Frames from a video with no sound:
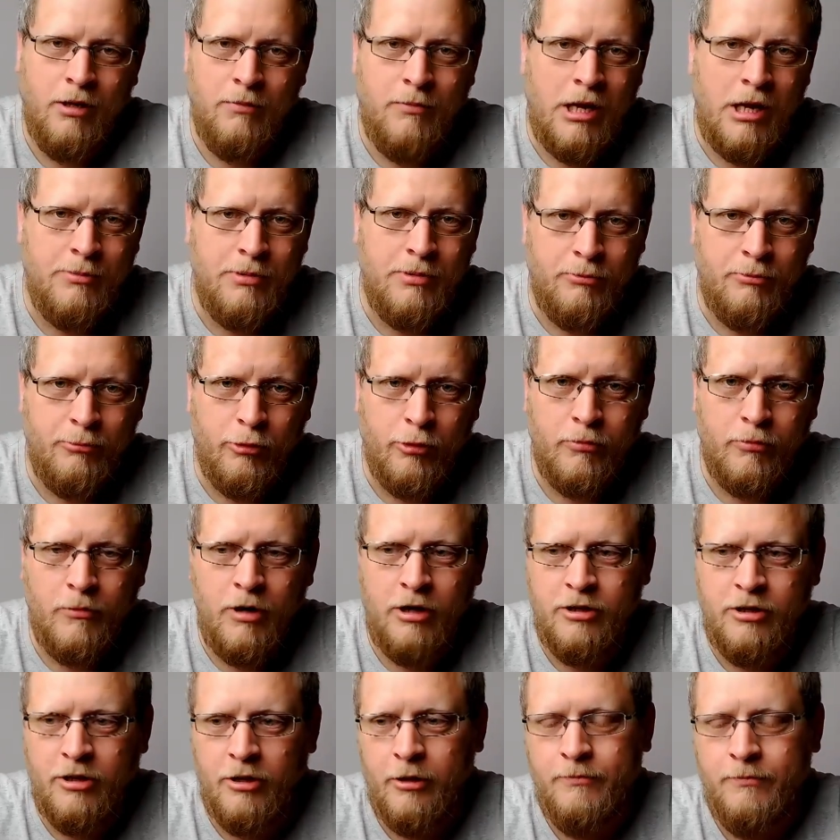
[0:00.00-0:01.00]
Maybe I'm wrong.
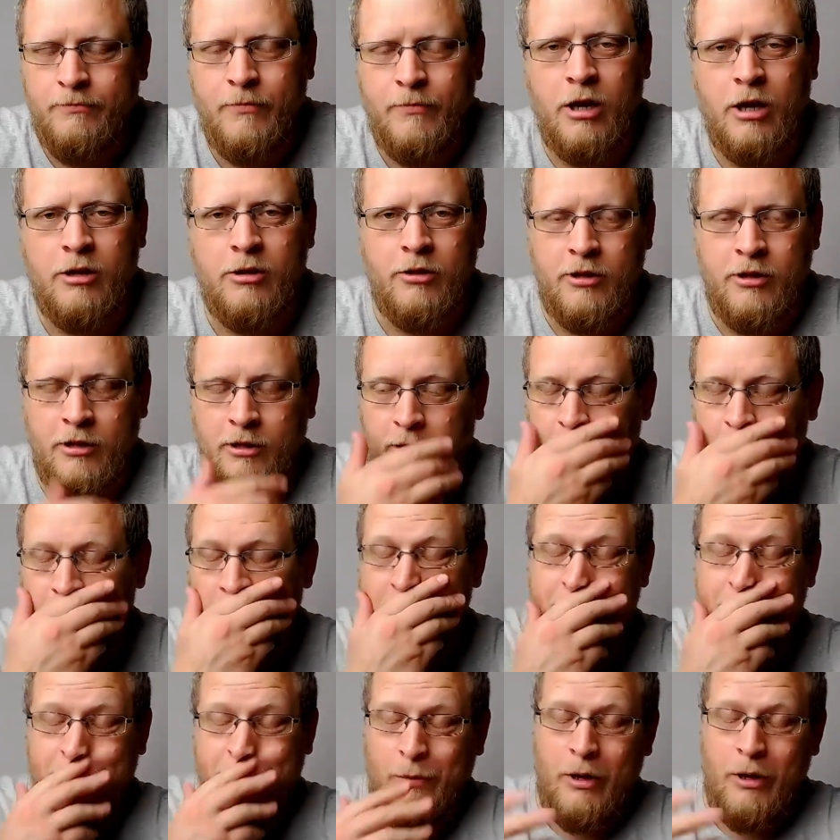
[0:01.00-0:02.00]
I don't know. I don't think I
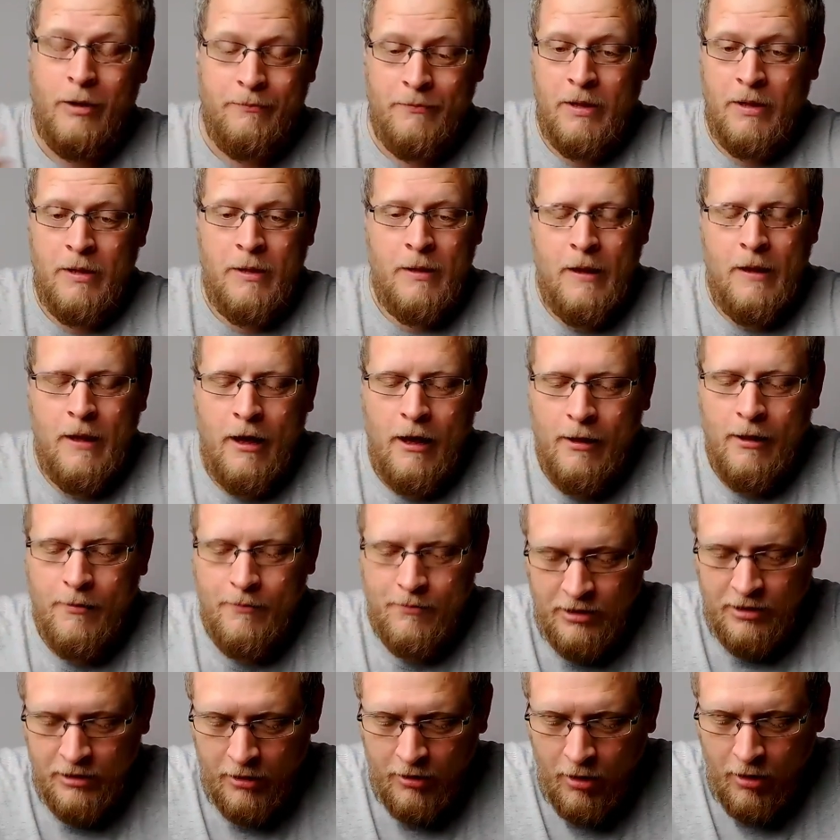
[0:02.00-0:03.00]
am. But,
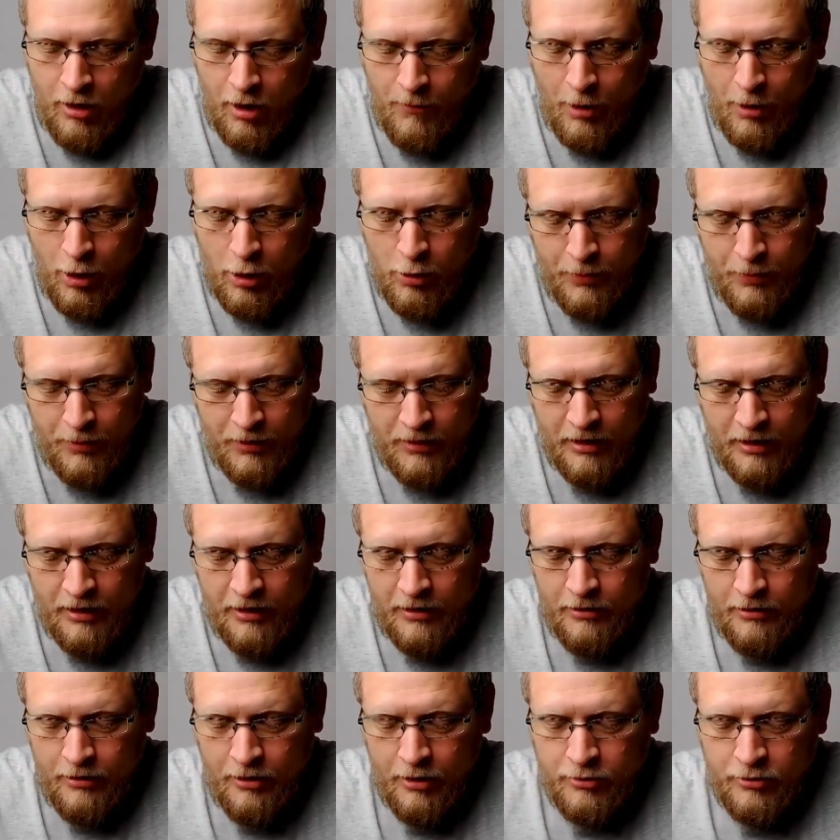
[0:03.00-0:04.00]
I'm hoping
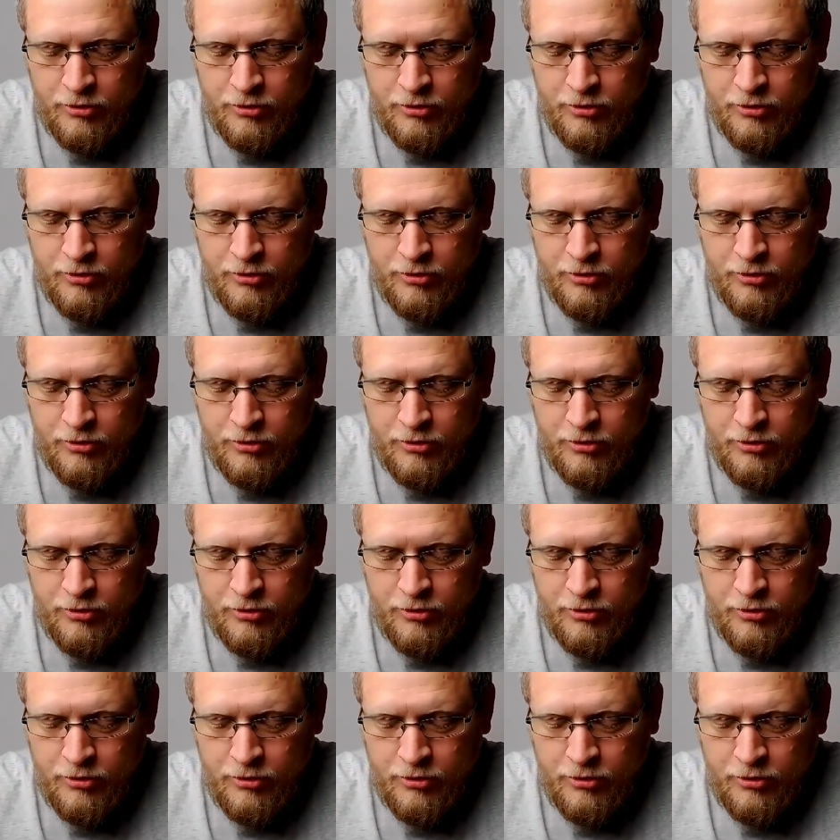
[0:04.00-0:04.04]
that,